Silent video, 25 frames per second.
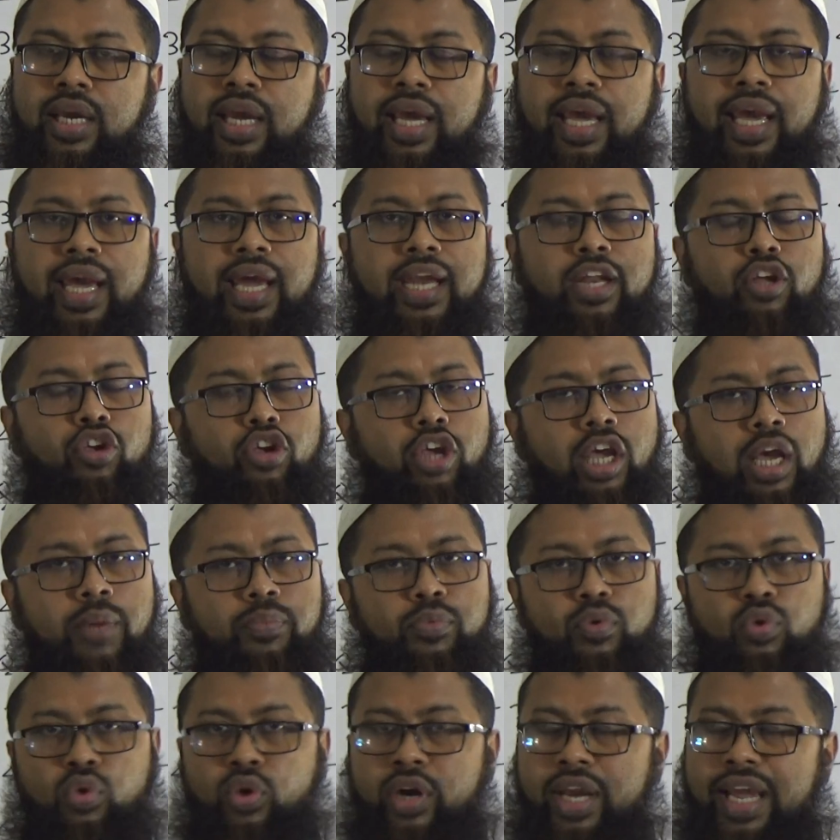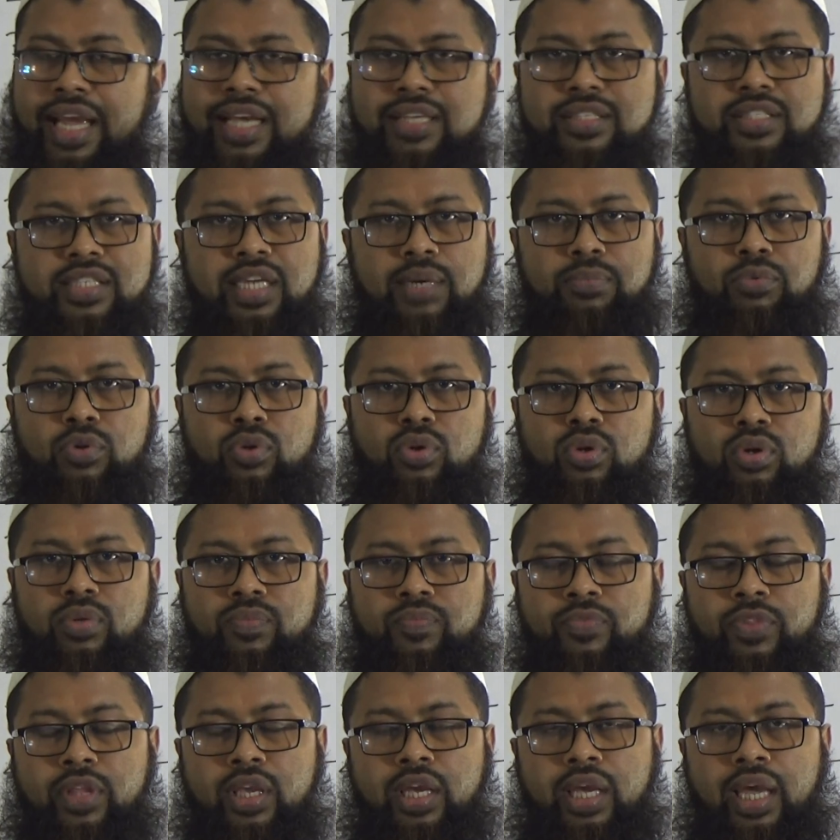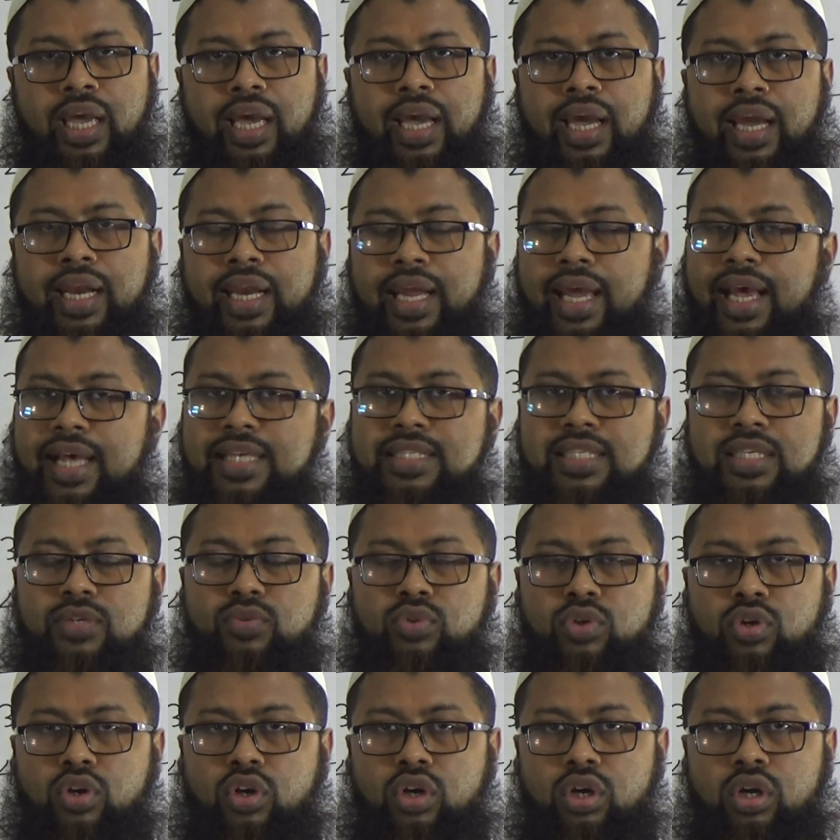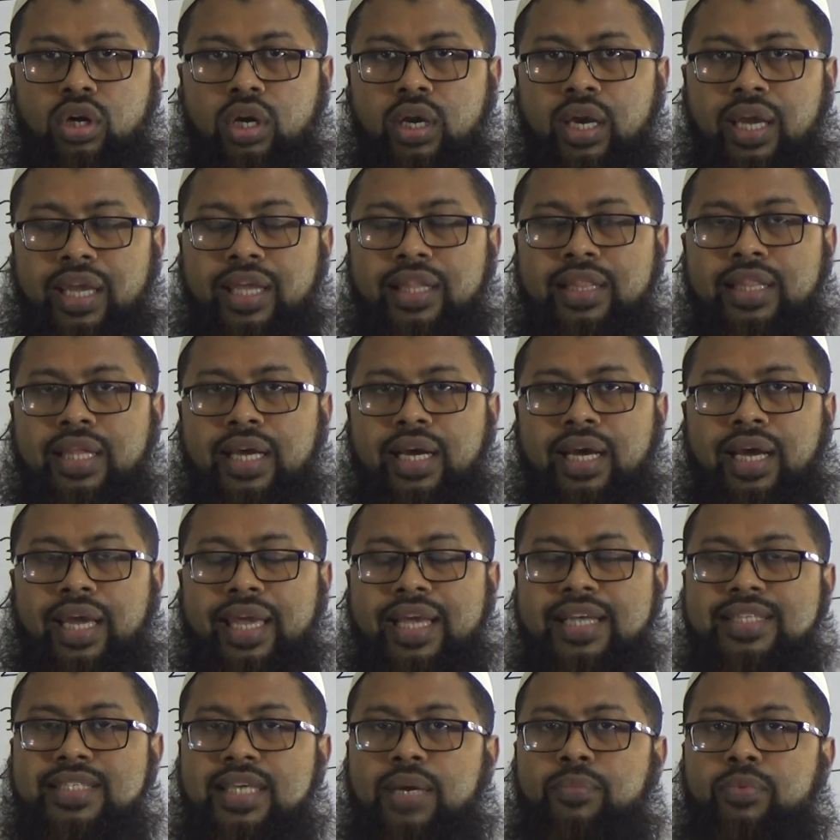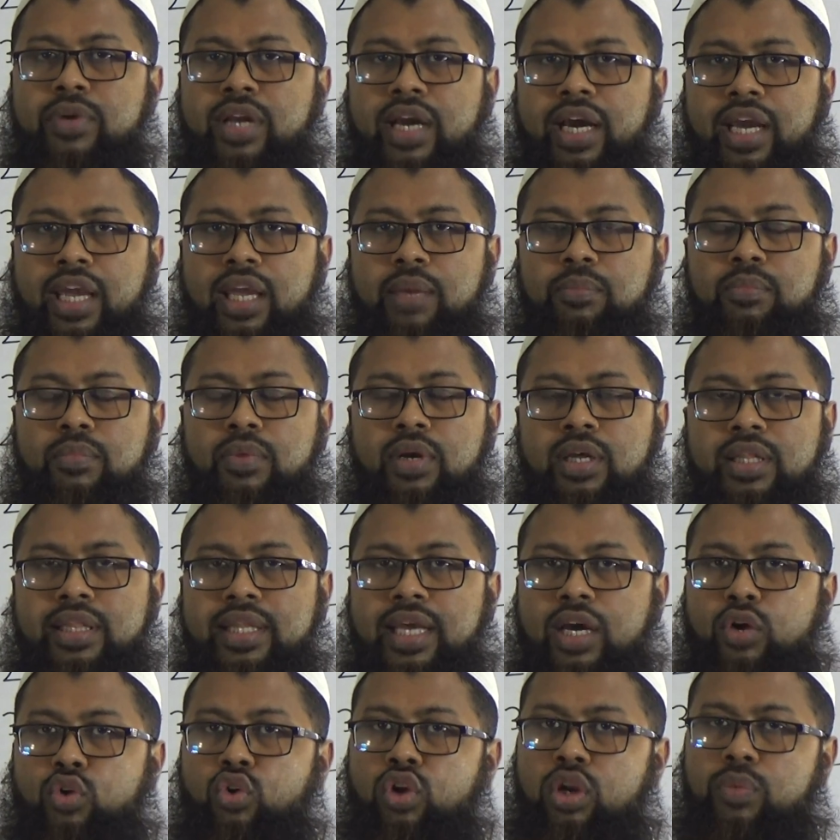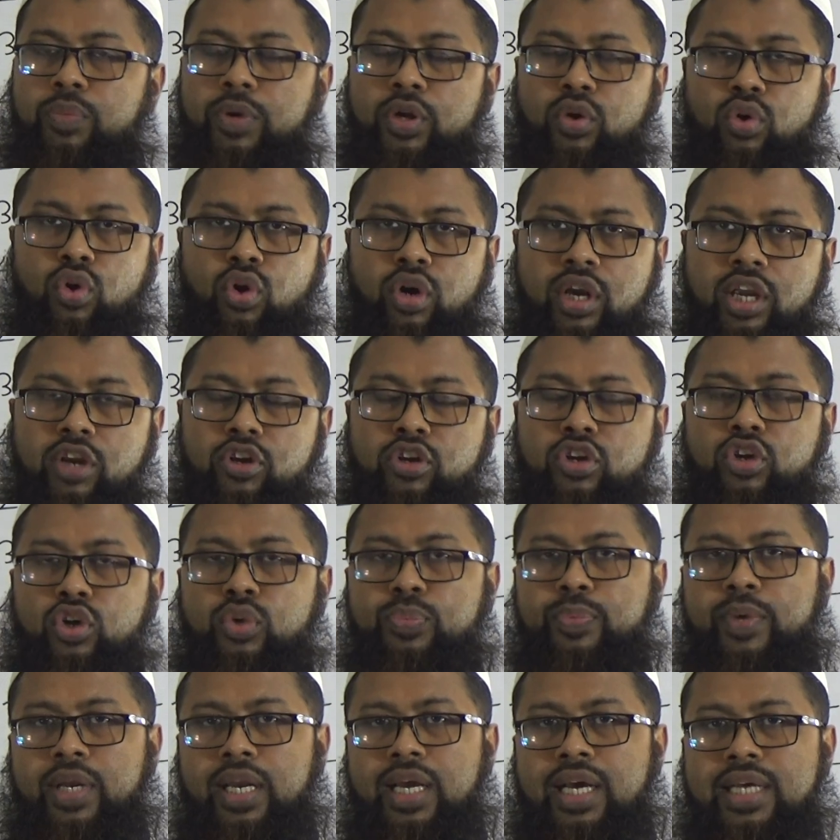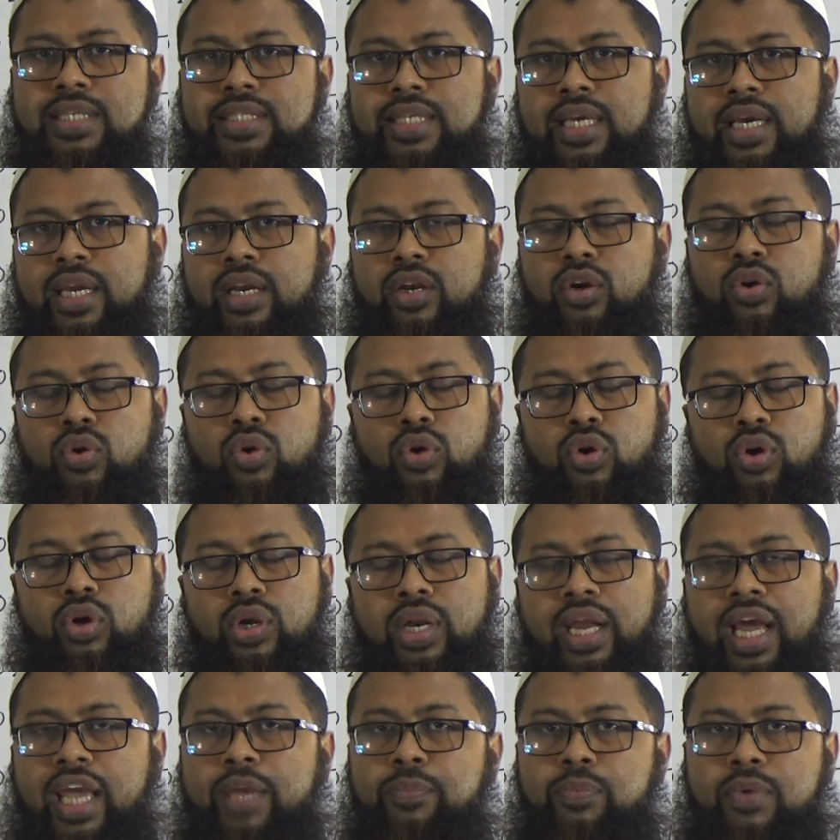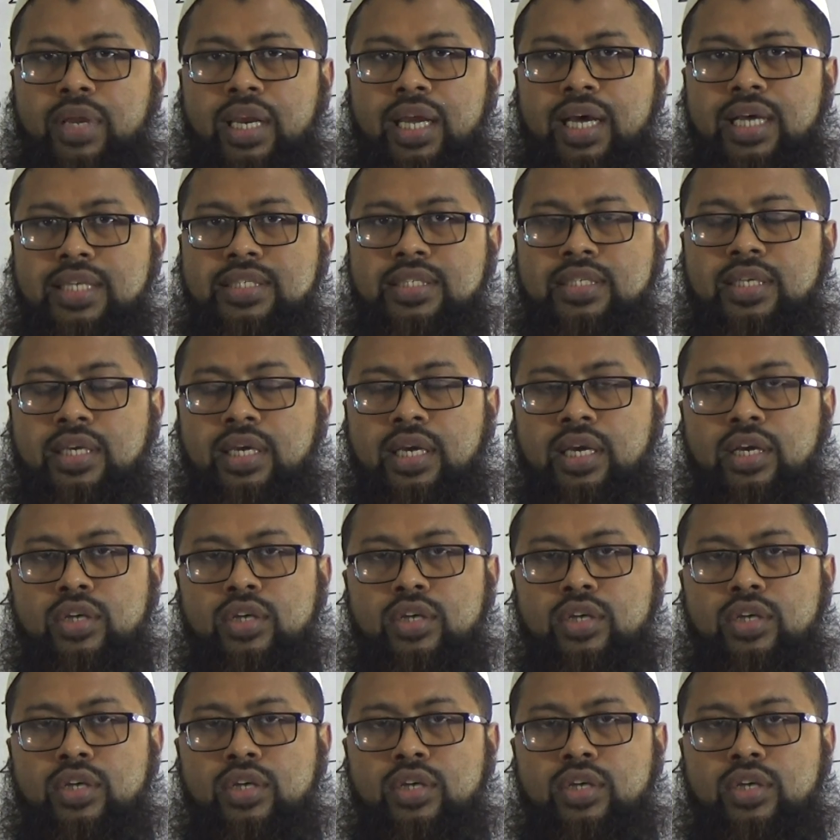And you have no ASW, and as you know, in the exam time there will be no YouTube class and no live class.